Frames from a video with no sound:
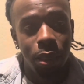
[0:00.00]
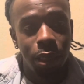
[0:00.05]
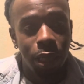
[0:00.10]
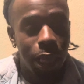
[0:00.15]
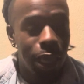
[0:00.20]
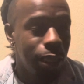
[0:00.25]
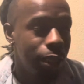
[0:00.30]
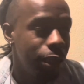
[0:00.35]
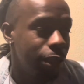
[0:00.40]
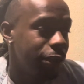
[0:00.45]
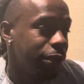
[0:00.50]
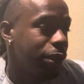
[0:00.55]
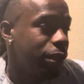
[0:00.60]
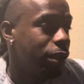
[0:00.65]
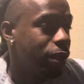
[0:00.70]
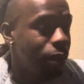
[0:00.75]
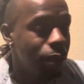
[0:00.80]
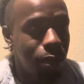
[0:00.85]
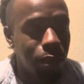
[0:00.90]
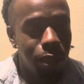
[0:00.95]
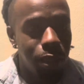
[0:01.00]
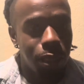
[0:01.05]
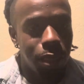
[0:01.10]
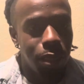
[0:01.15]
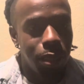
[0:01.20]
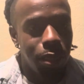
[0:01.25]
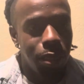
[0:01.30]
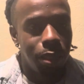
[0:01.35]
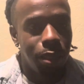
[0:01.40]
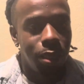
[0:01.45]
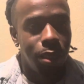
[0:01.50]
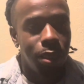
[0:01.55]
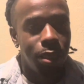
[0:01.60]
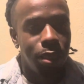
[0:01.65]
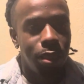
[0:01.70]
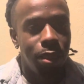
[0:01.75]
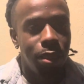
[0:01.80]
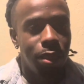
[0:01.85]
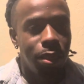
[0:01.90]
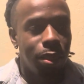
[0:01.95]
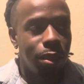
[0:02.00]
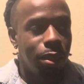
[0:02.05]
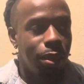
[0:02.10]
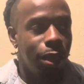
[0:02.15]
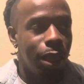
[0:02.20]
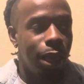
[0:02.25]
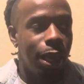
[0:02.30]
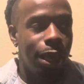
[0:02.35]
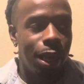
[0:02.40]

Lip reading: and the security, I